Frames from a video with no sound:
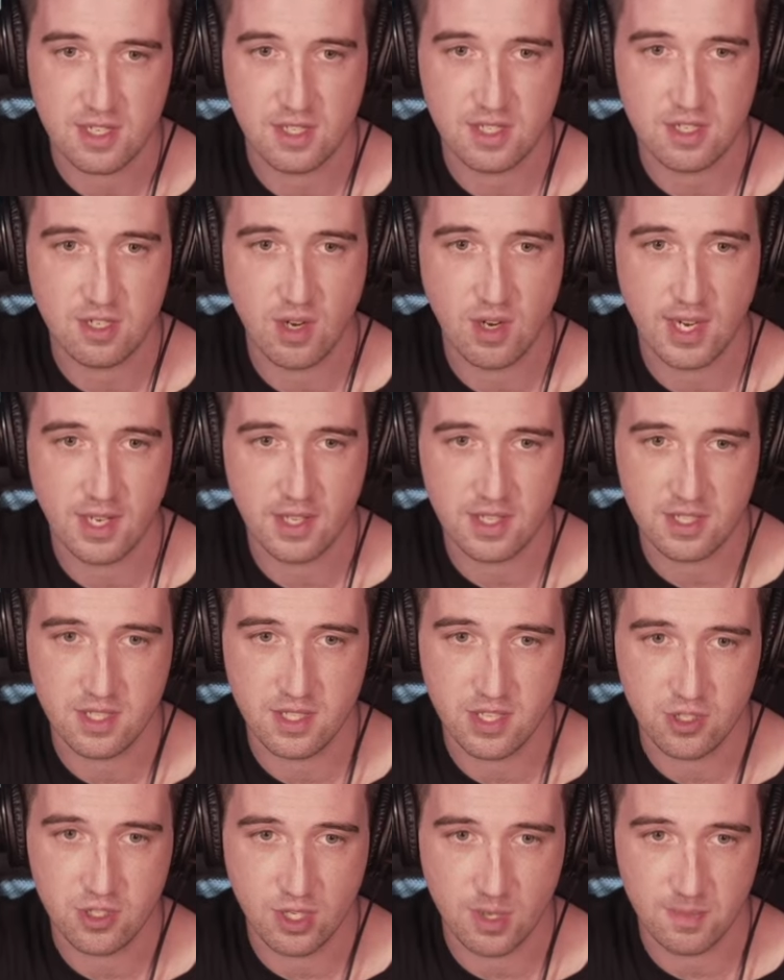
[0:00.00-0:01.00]
Let's go ahead and listen to
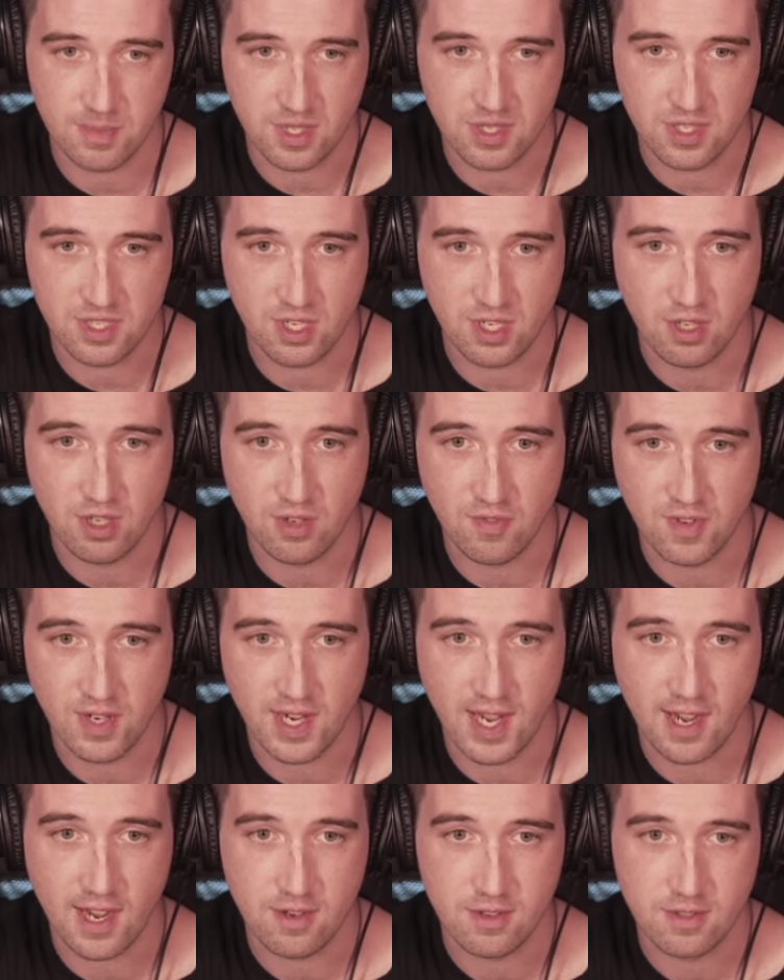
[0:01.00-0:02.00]
the drums on solo for now.